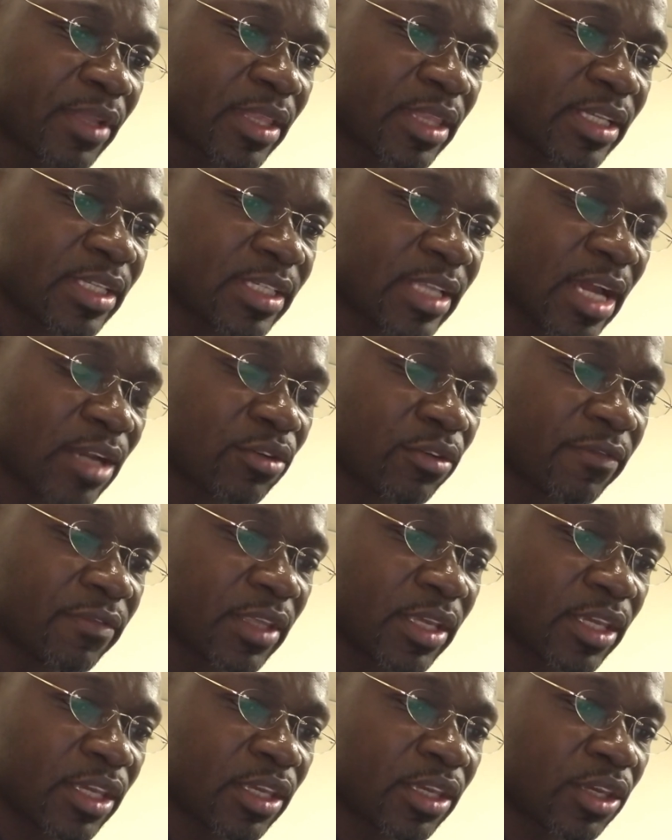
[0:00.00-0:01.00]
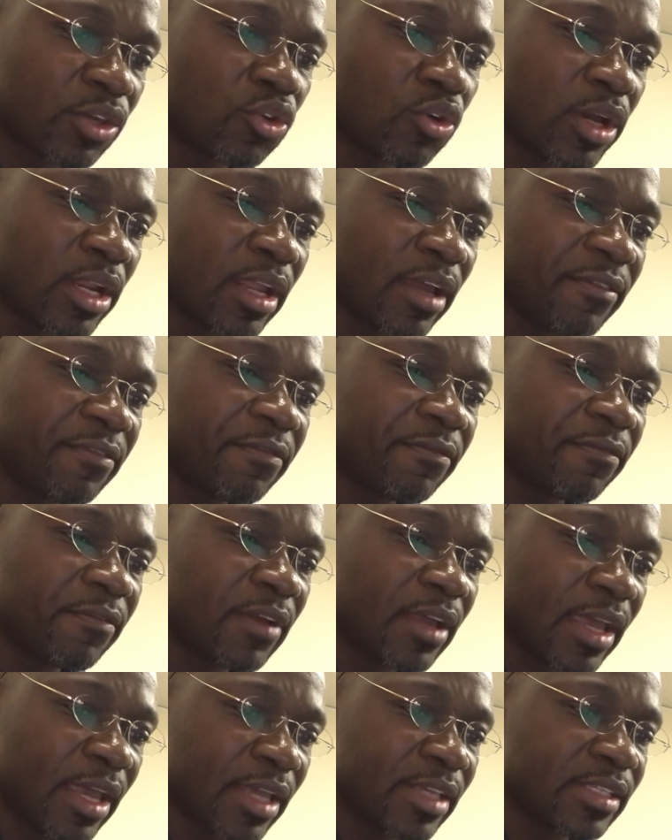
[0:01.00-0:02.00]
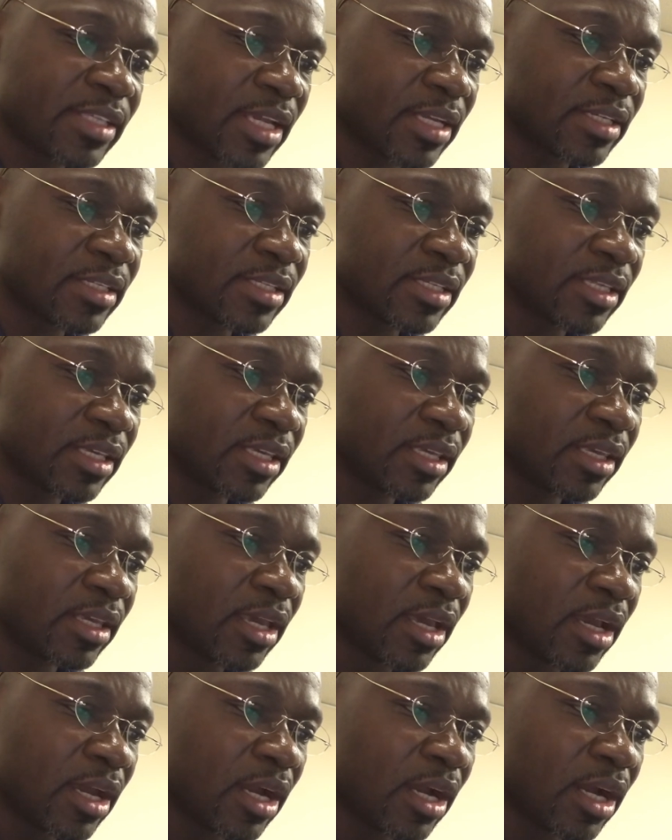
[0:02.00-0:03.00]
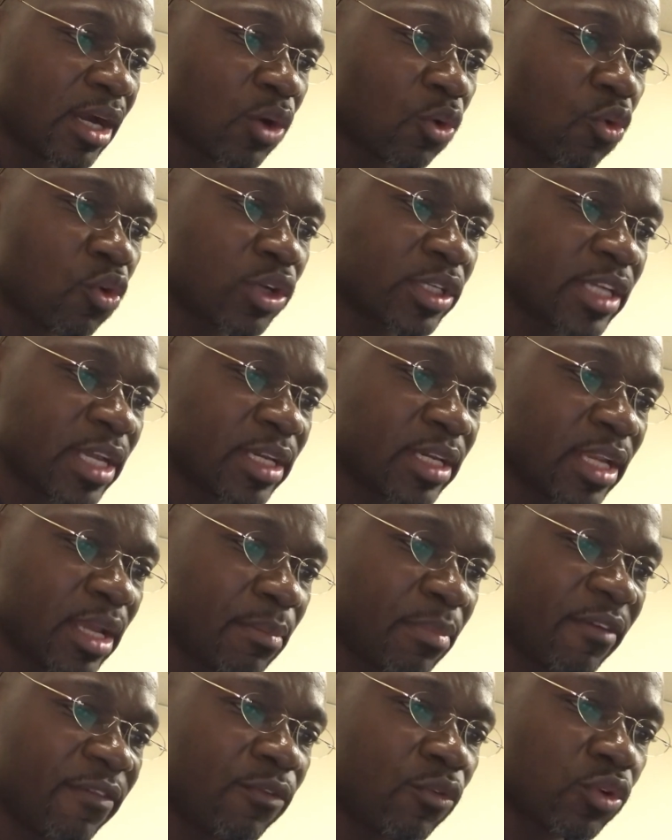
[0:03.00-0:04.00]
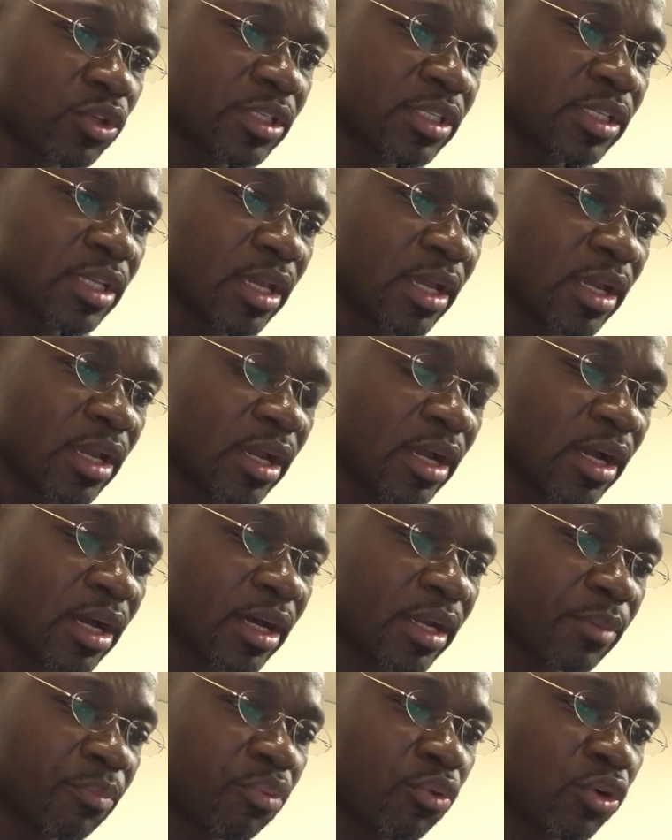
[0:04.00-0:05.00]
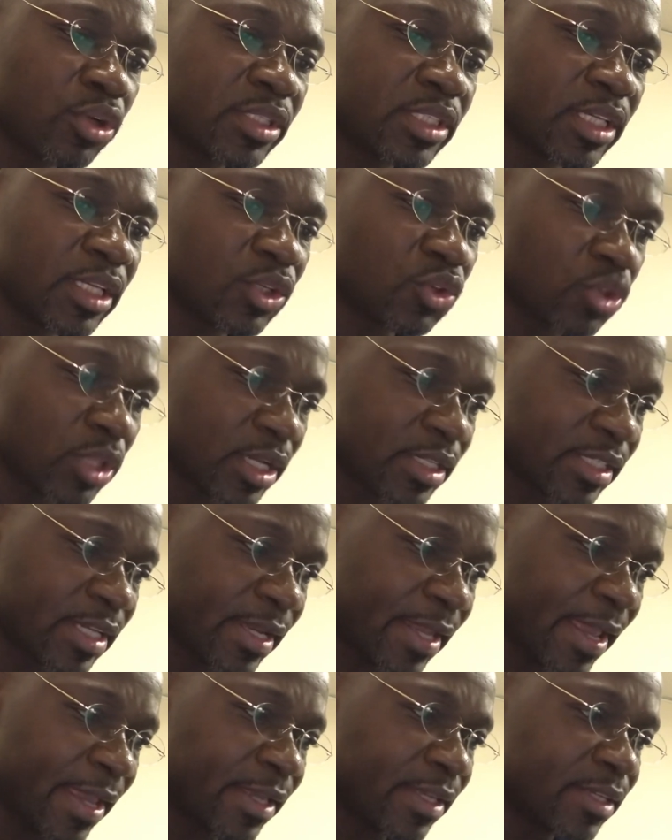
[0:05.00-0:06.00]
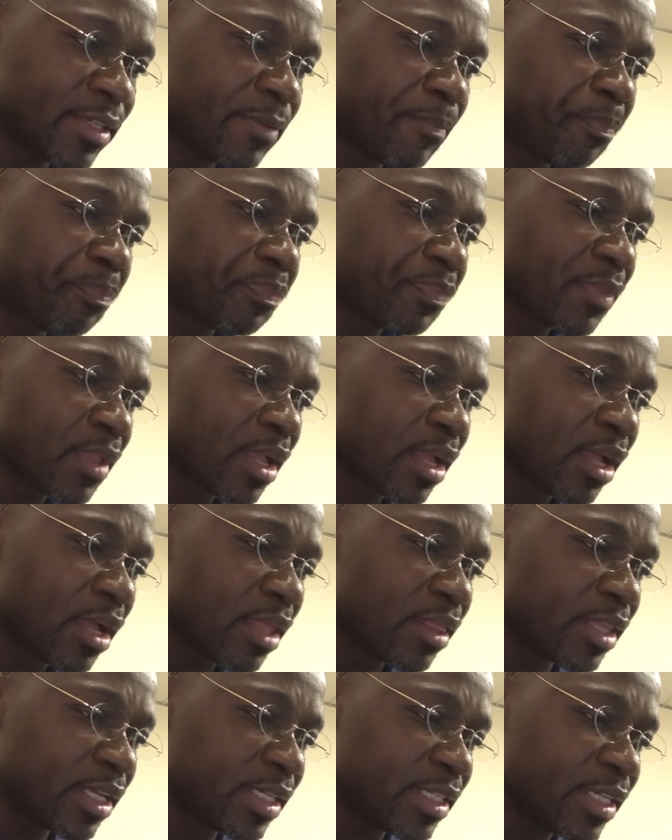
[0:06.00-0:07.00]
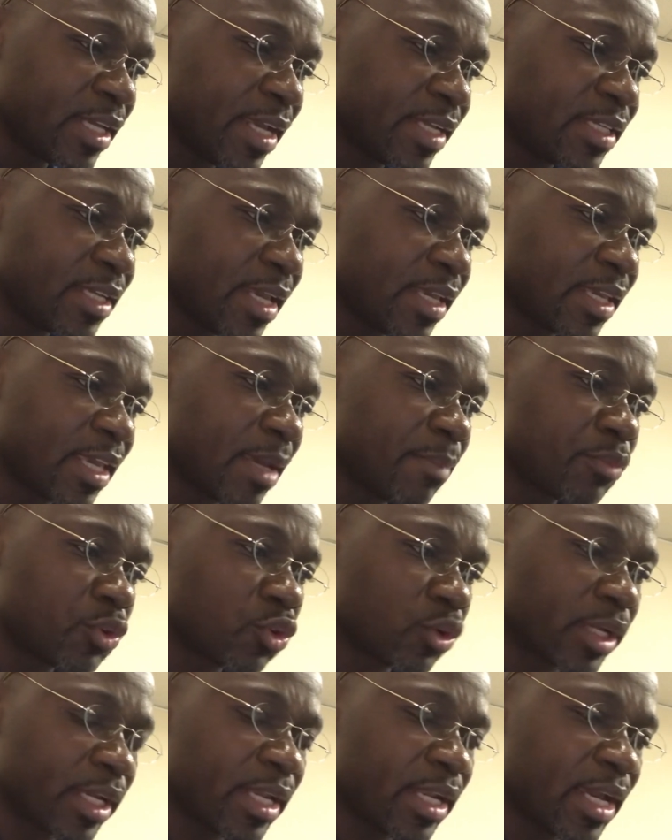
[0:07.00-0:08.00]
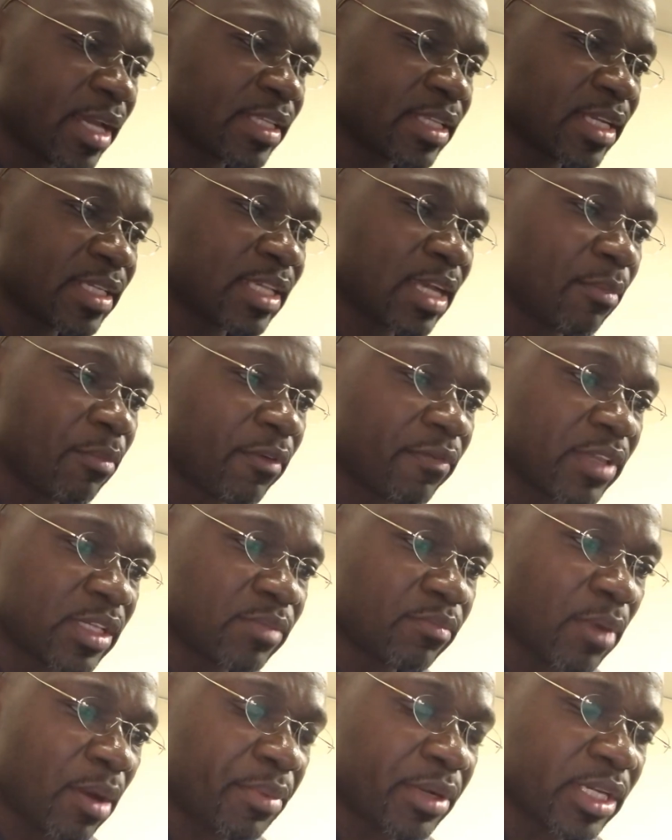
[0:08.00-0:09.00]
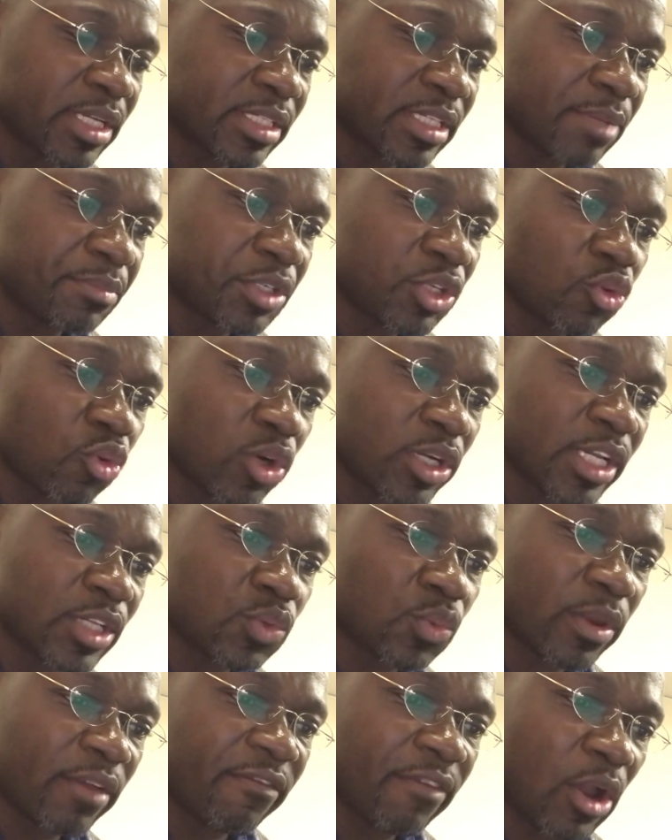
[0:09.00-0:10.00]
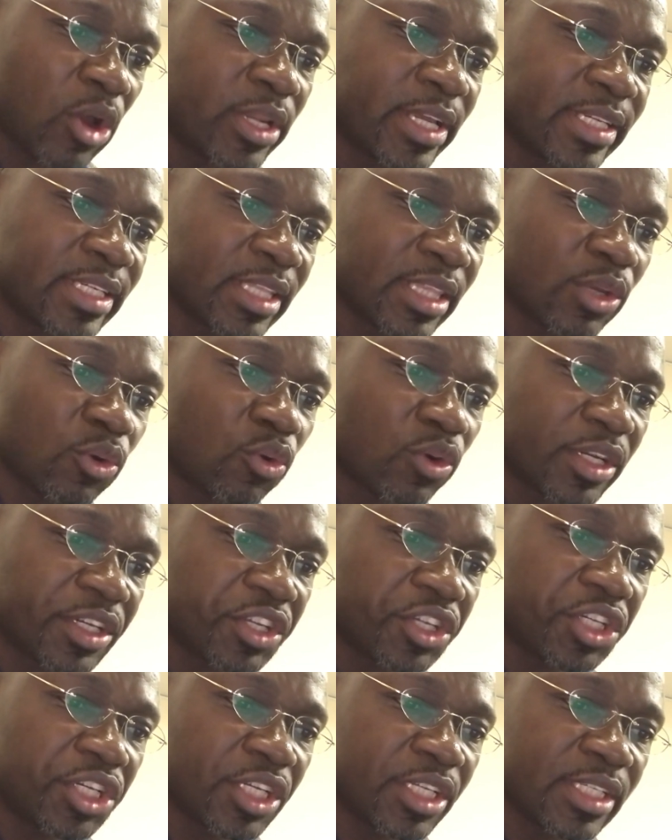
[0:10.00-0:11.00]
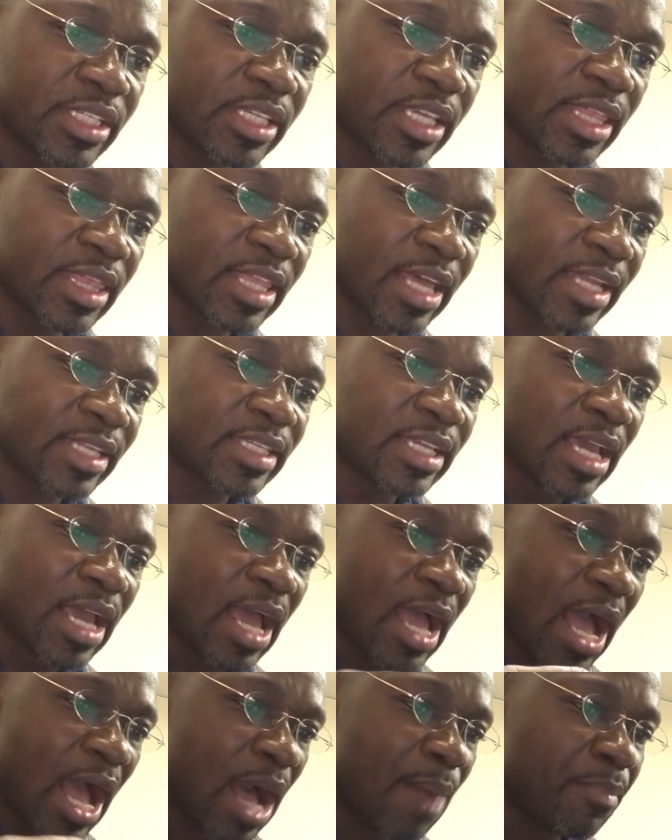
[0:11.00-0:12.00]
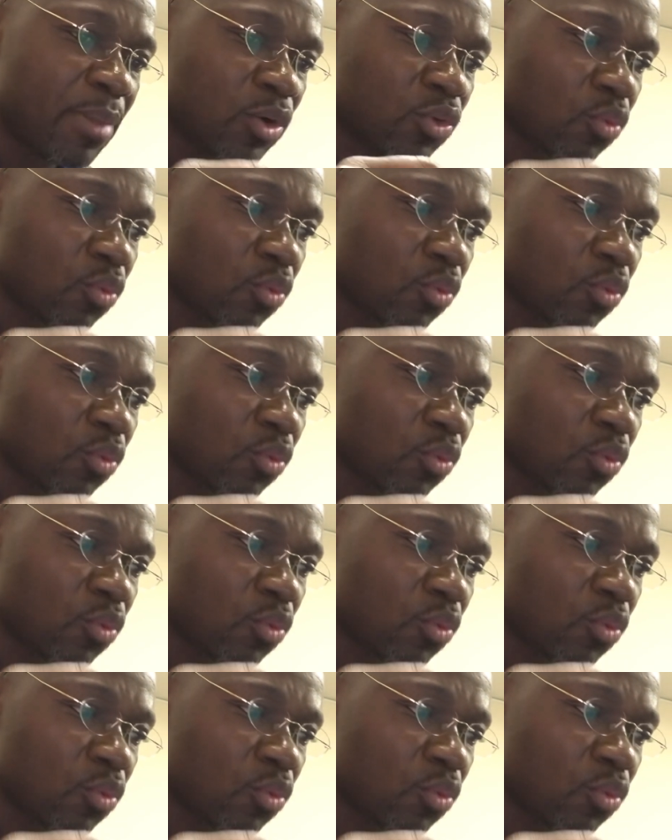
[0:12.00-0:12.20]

start of the QLFS, that is the quarterly labor force reports in 2008. The DHA came to realize that some of the Zimbabwean exemption holders were violating the conditions, in that about